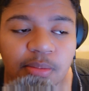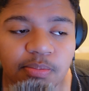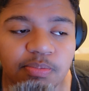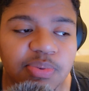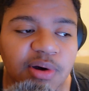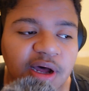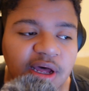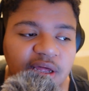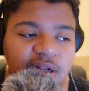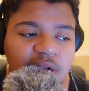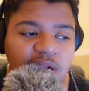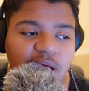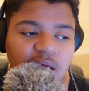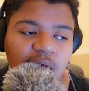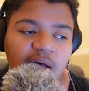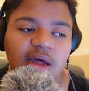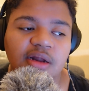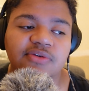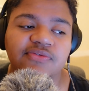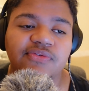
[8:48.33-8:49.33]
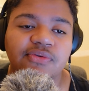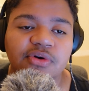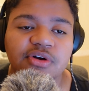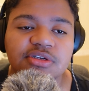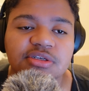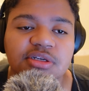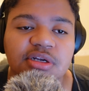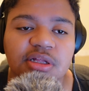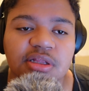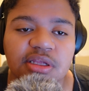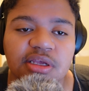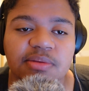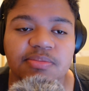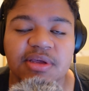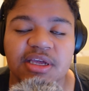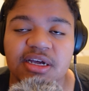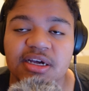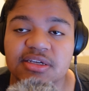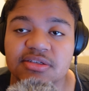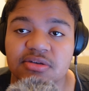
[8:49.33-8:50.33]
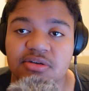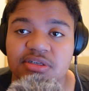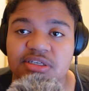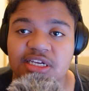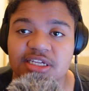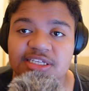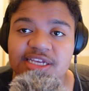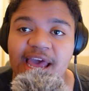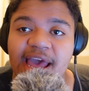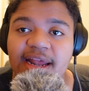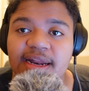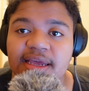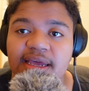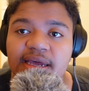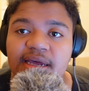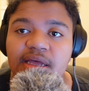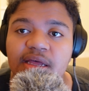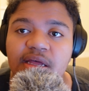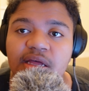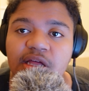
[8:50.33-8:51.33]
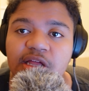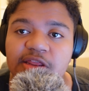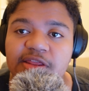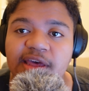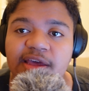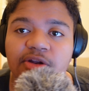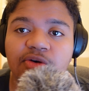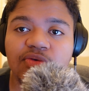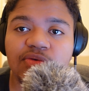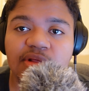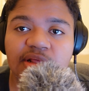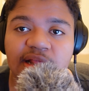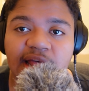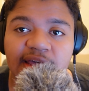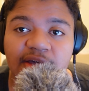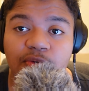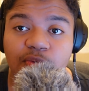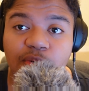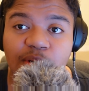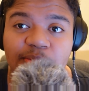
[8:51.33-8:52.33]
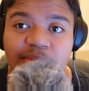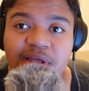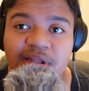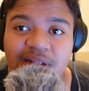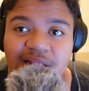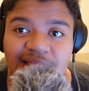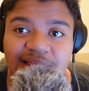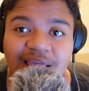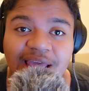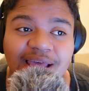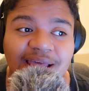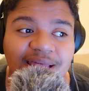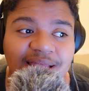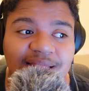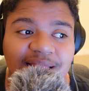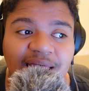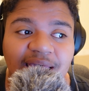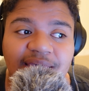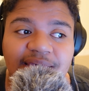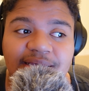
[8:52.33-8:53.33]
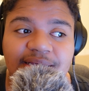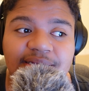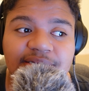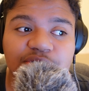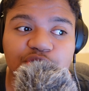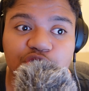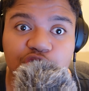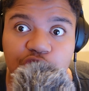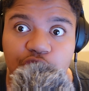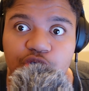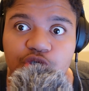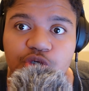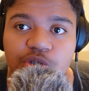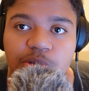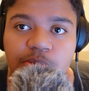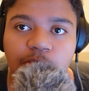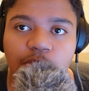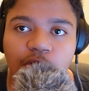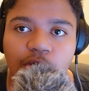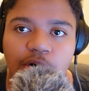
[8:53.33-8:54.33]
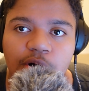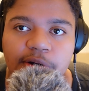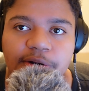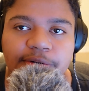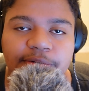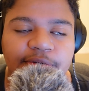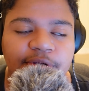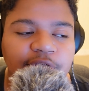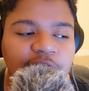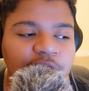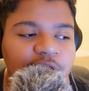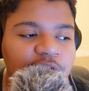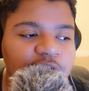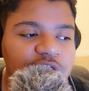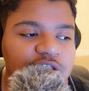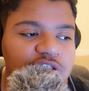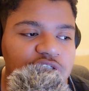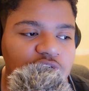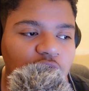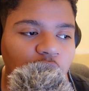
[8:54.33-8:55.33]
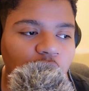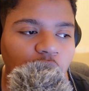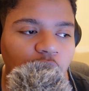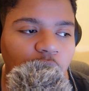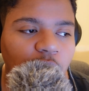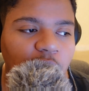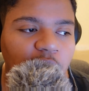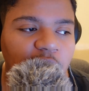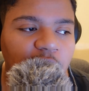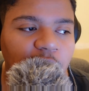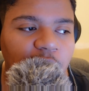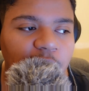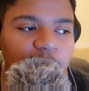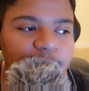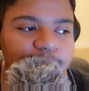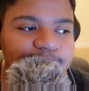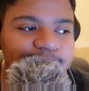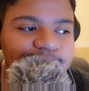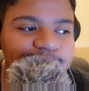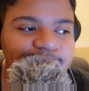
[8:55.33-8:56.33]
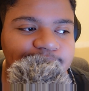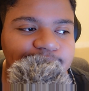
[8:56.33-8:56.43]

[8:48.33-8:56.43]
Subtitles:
But unfortunately, because they're satanic, they don't like women. They like children more. So, but